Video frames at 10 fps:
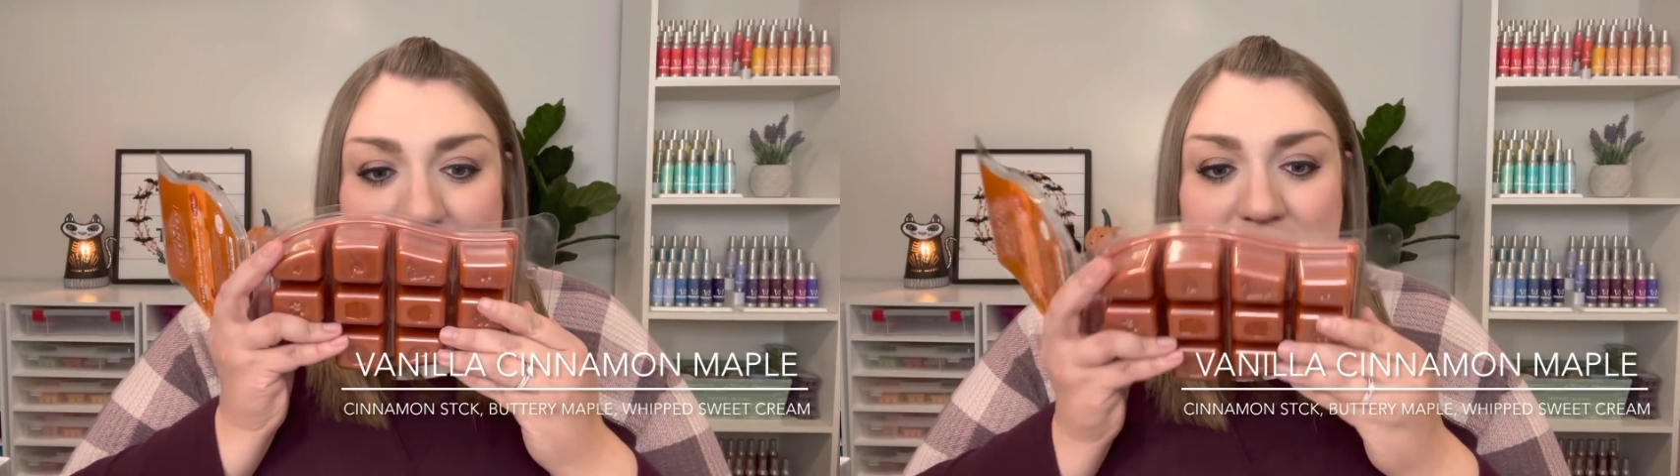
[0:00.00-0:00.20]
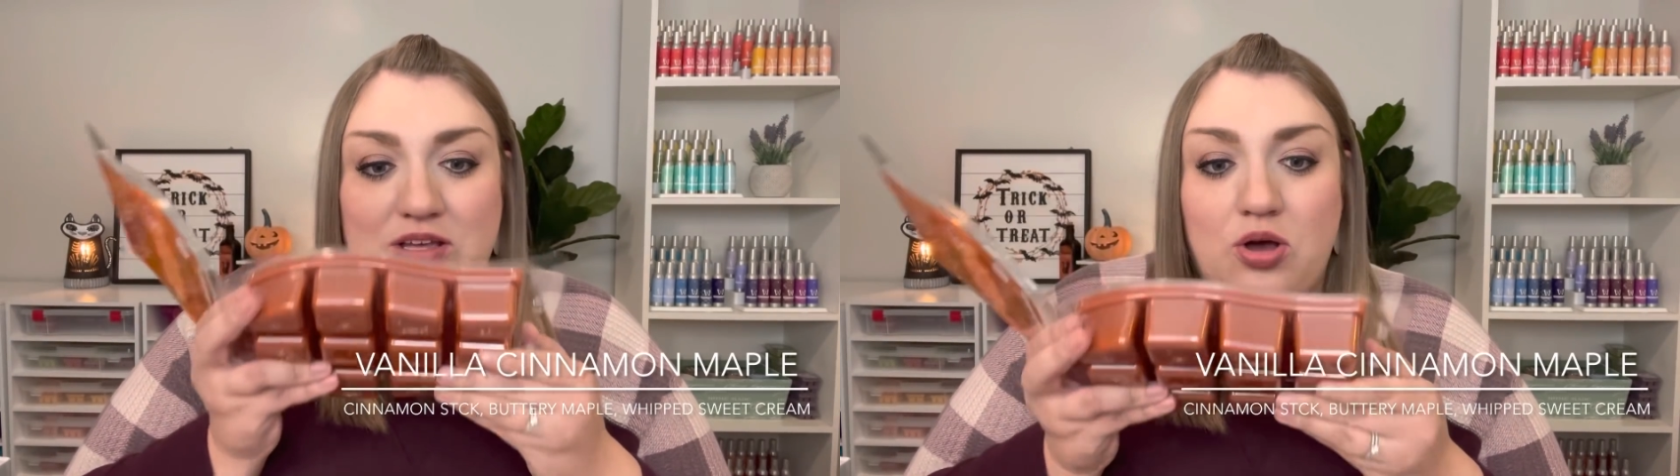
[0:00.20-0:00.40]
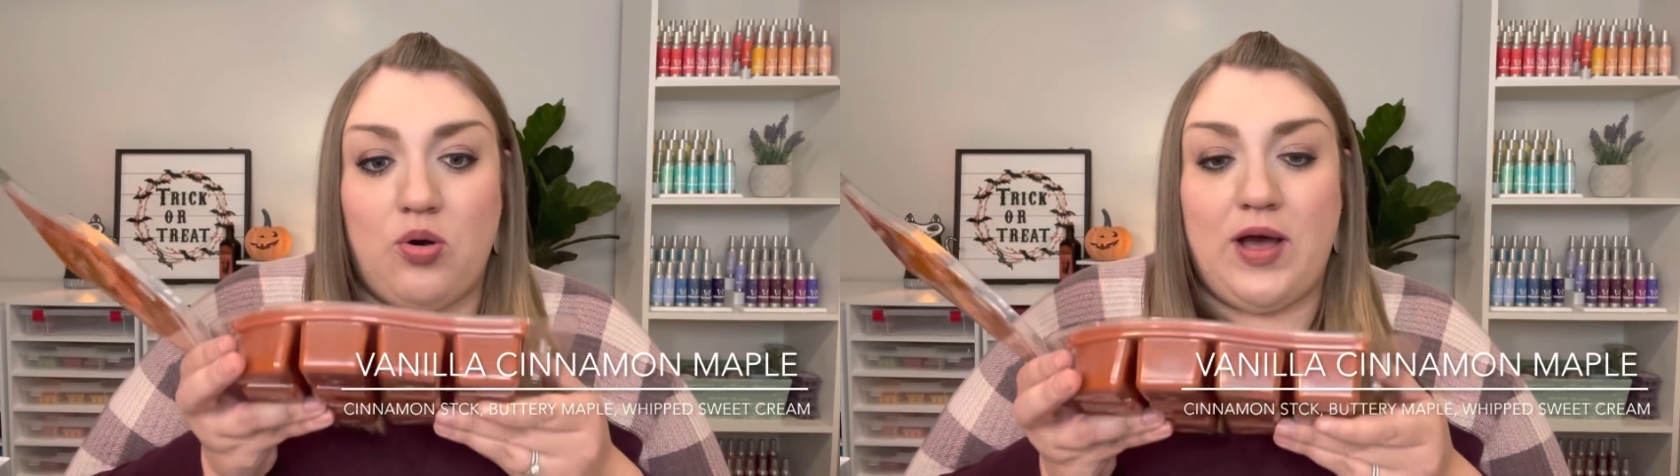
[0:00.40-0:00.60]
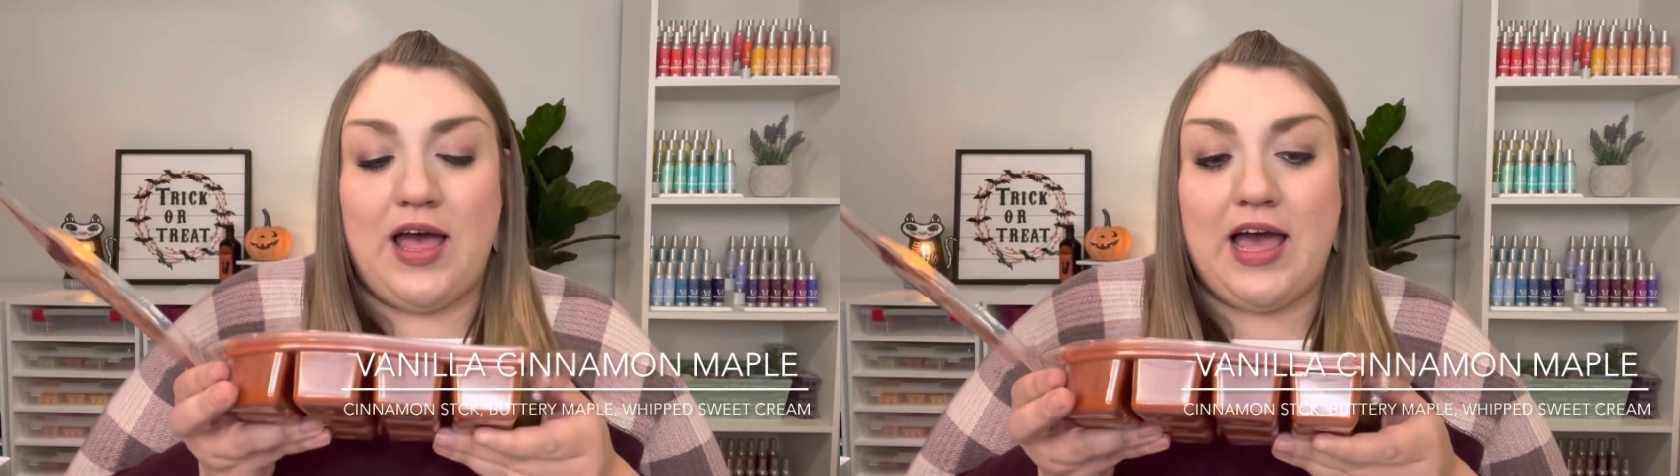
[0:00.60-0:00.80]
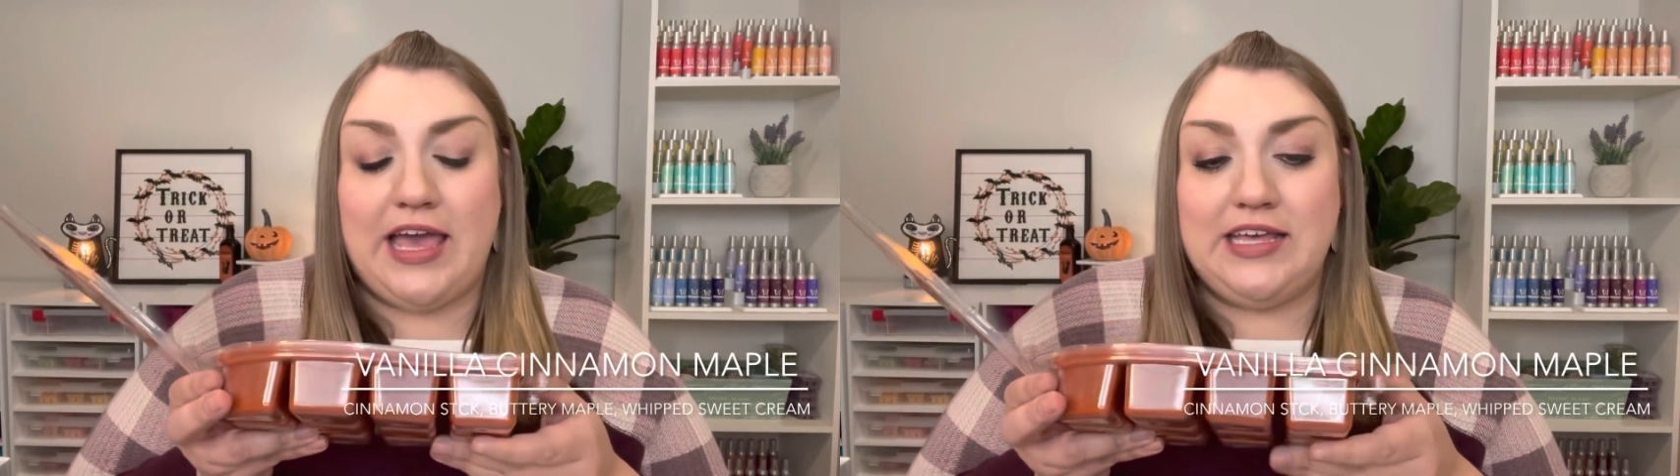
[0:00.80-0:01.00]
So
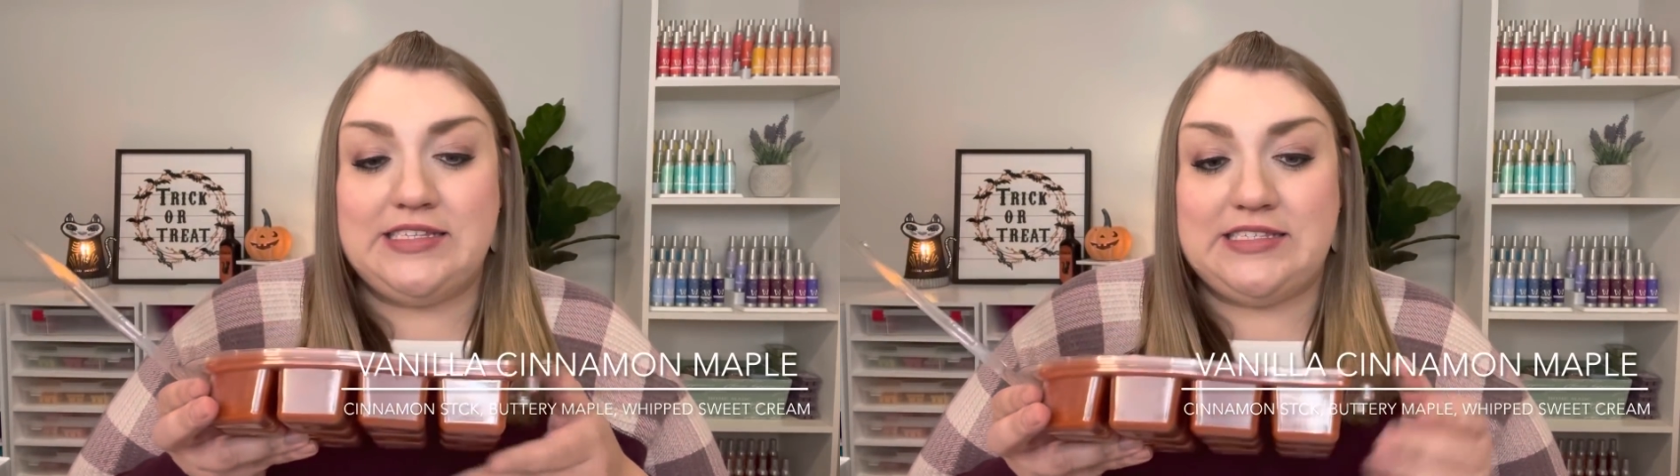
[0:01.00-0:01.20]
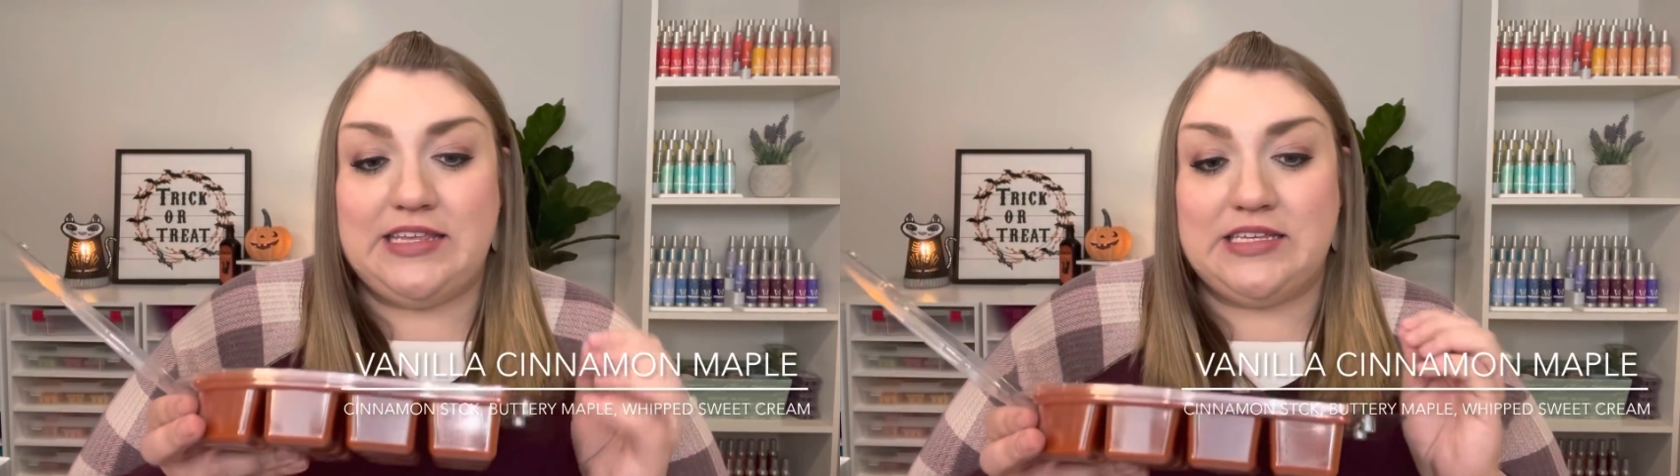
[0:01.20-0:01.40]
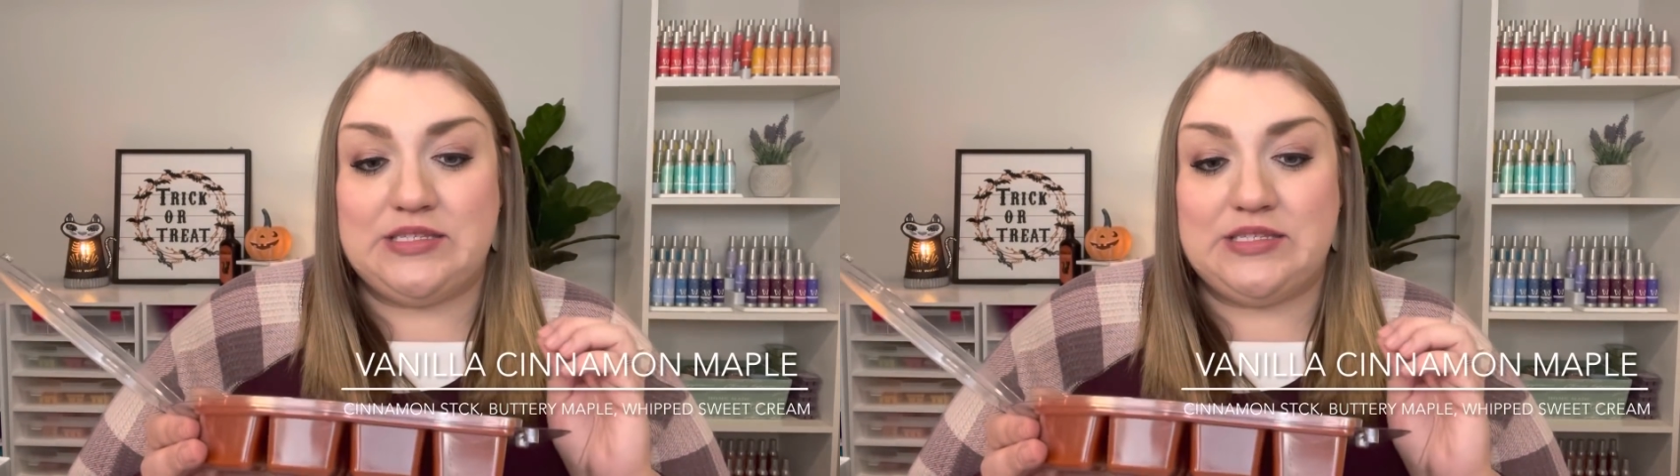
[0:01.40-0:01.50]
I could see this